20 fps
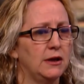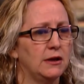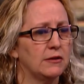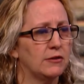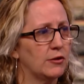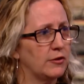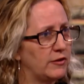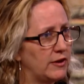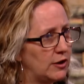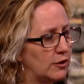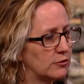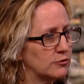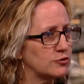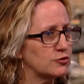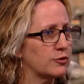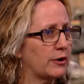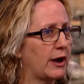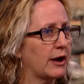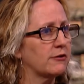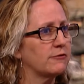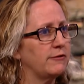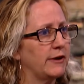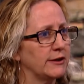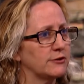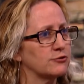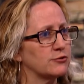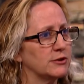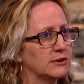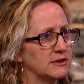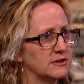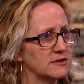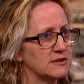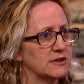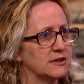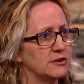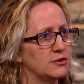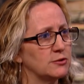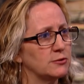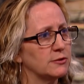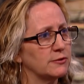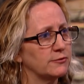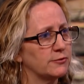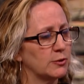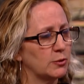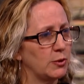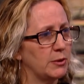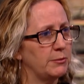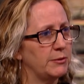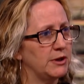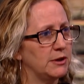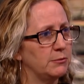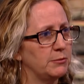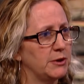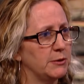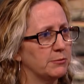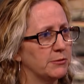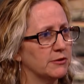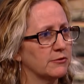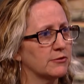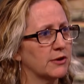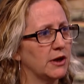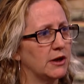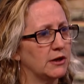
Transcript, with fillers: though they don't track veterans, they do it for women and people of mm-hmm.